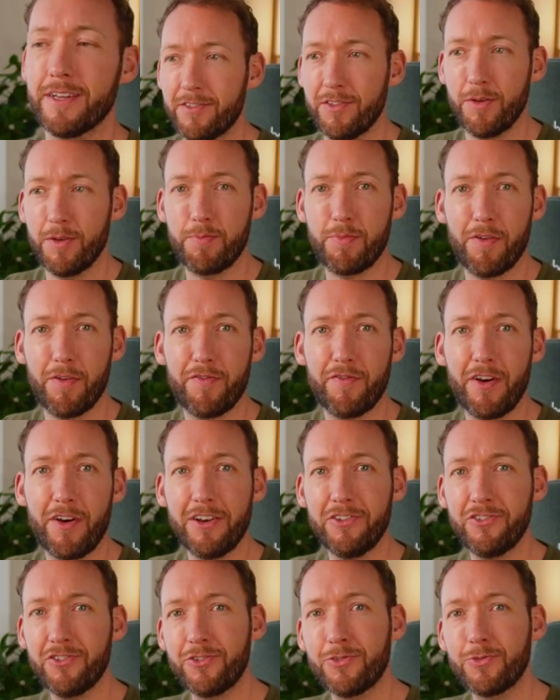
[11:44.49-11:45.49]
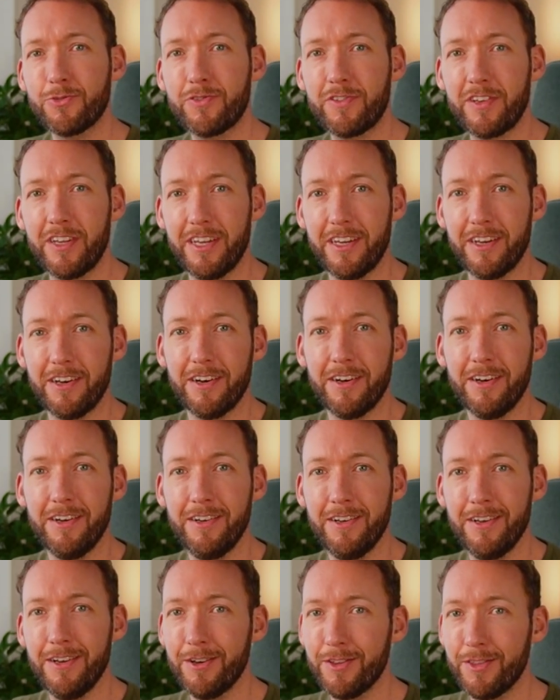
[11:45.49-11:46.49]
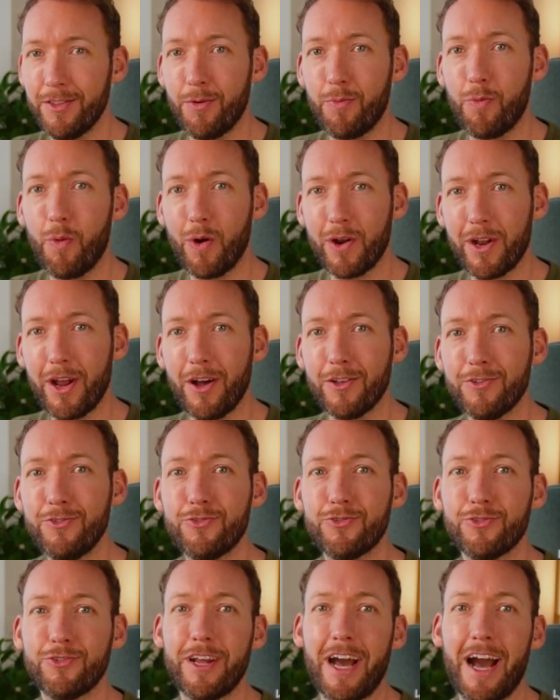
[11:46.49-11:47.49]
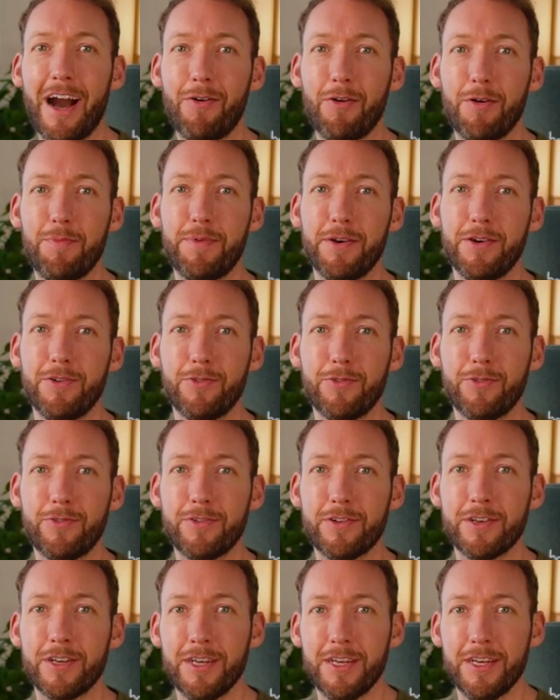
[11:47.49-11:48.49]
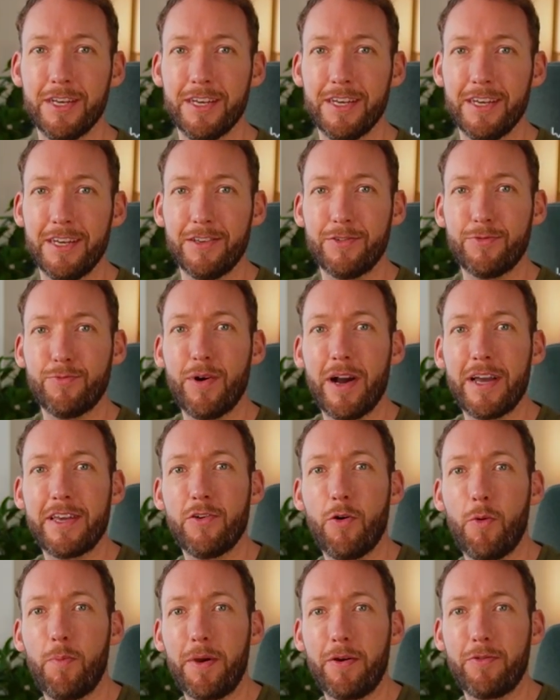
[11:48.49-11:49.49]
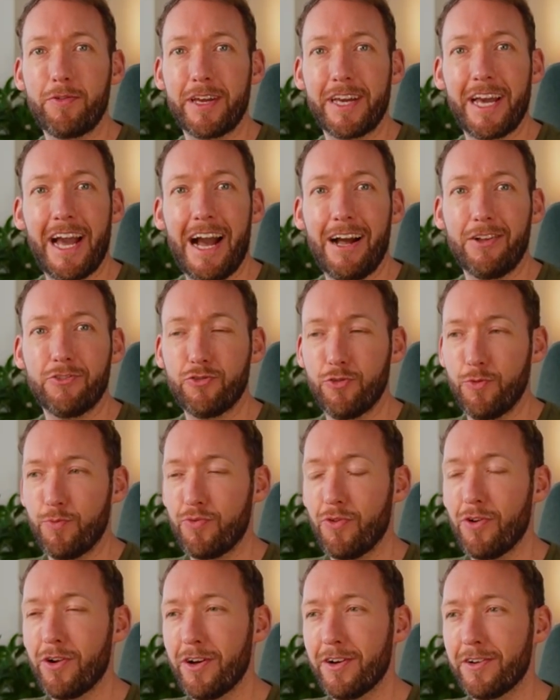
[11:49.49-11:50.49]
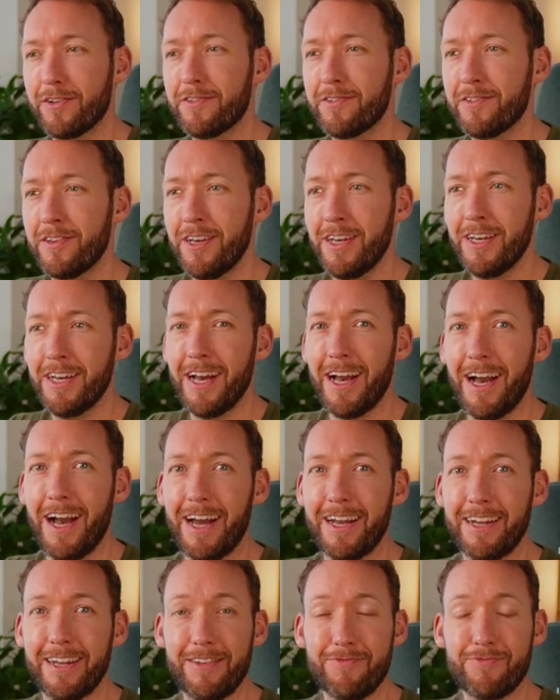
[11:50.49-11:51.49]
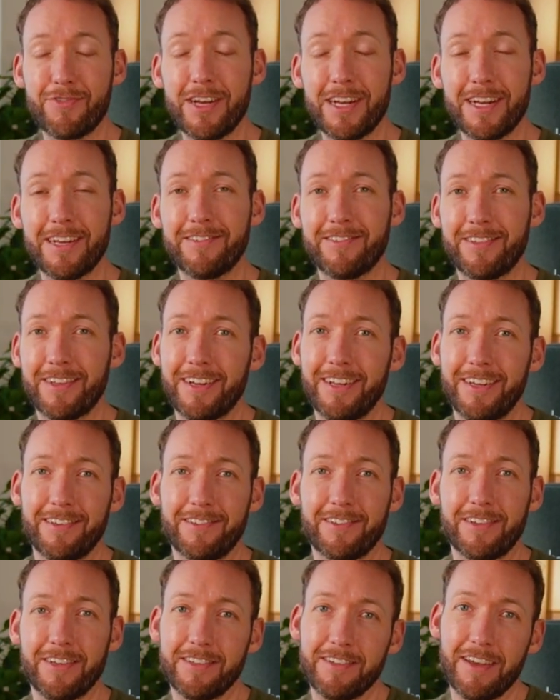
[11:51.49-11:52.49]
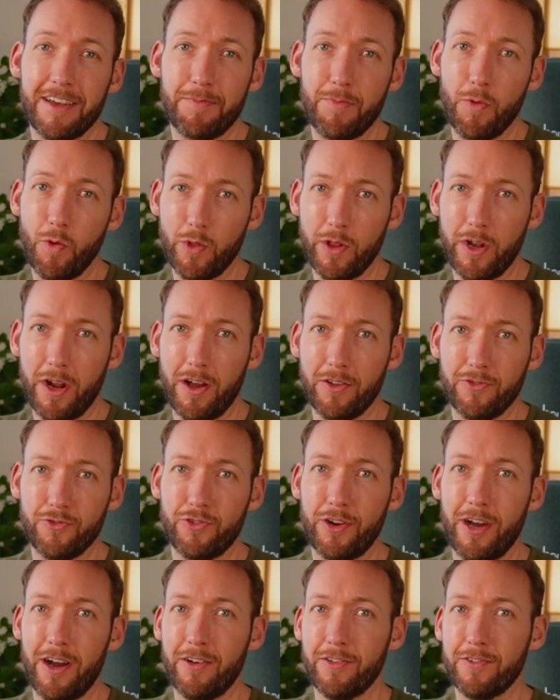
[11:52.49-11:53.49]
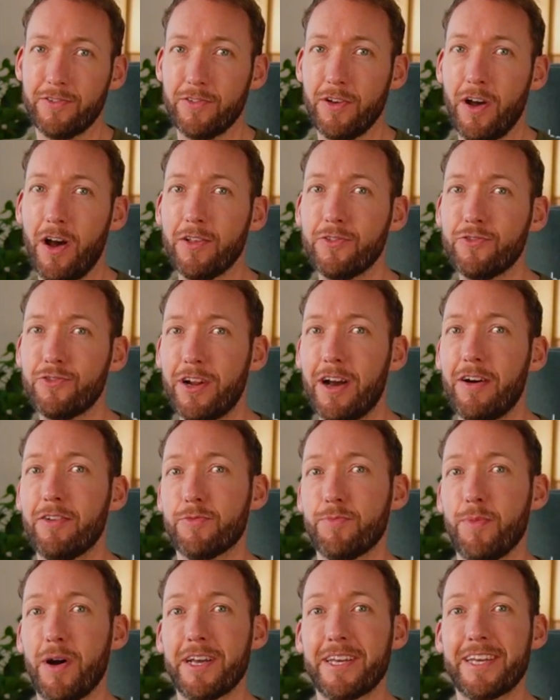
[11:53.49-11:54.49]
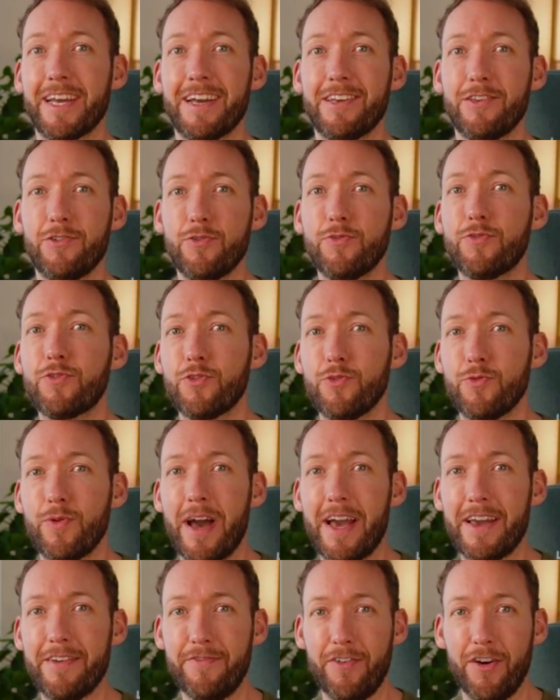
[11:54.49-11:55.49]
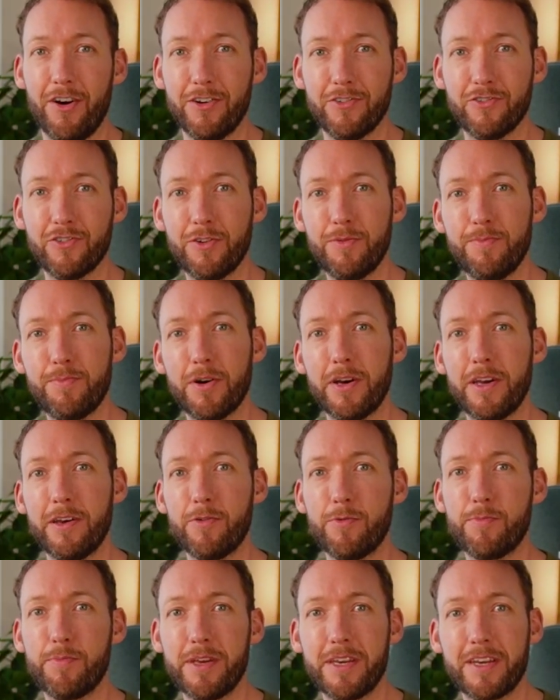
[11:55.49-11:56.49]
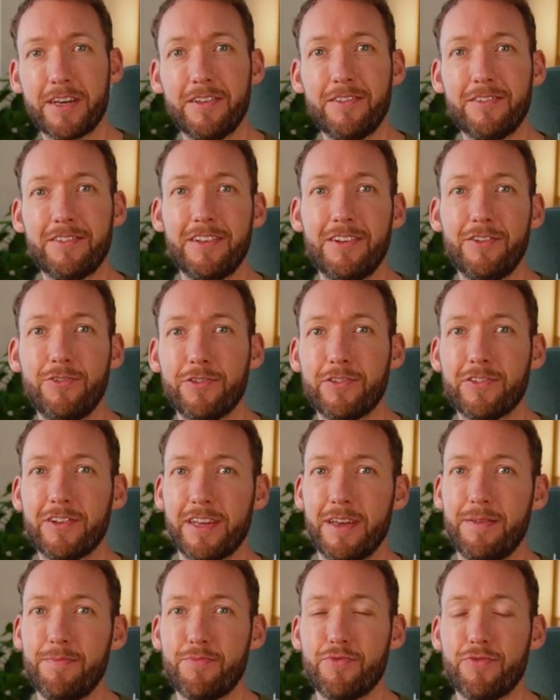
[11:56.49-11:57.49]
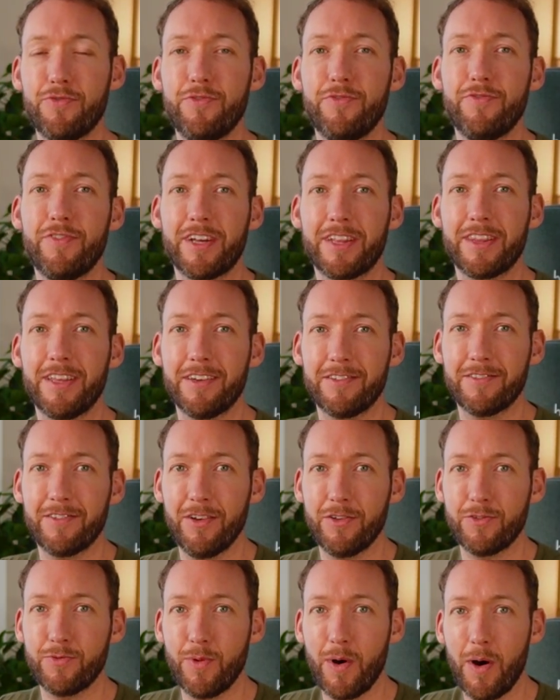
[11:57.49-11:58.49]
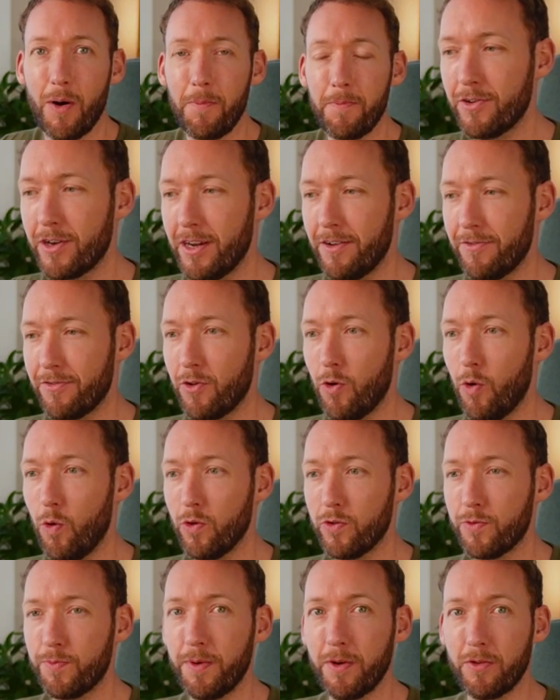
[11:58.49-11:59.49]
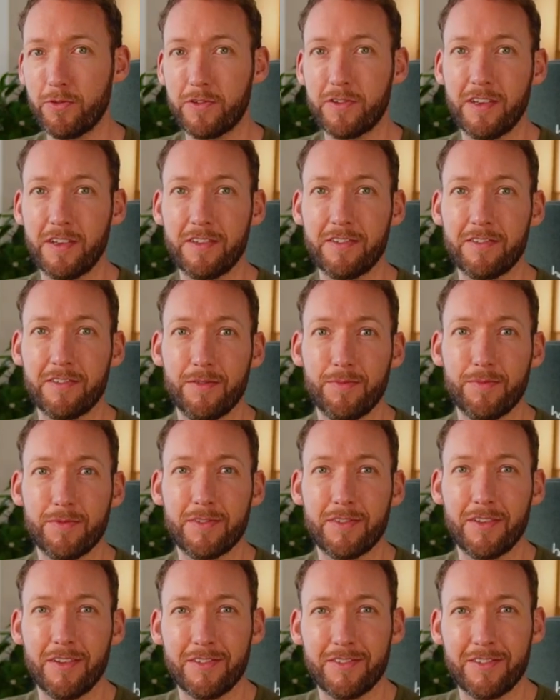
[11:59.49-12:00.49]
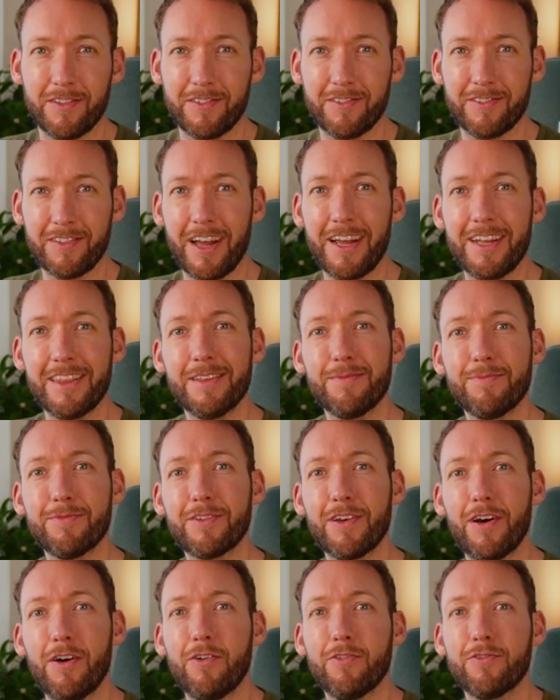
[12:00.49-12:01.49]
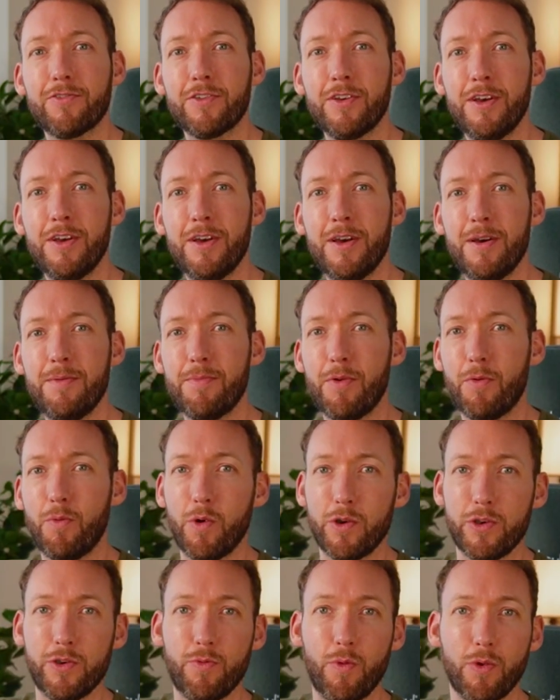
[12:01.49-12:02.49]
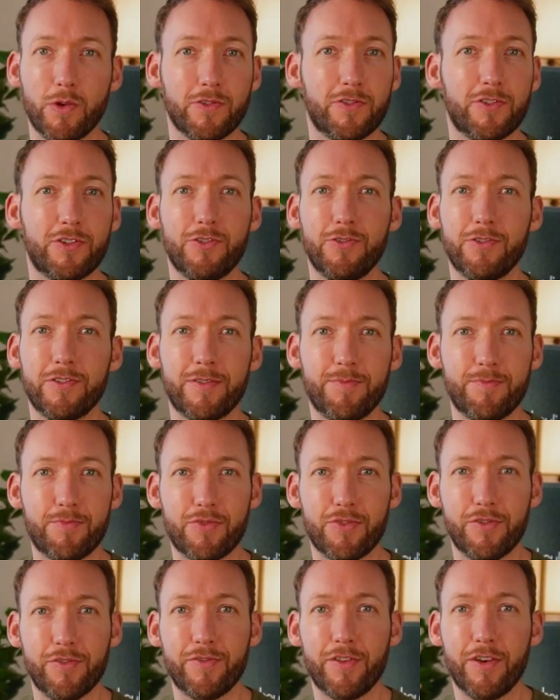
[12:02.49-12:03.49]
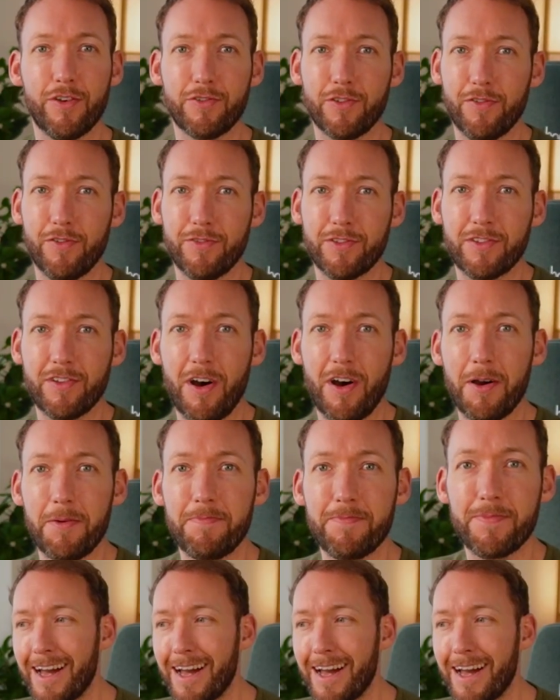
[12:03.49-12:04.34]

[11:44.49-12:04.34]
So the professional tier, the 100 hour build is where you're building actual products and realistically, it's going to take more than 100 hours. 100 hours might get you to a version, but it will be continuously improving this as well. You can, of course, build systems that sustain themselves, but what you want to do is improve those over time.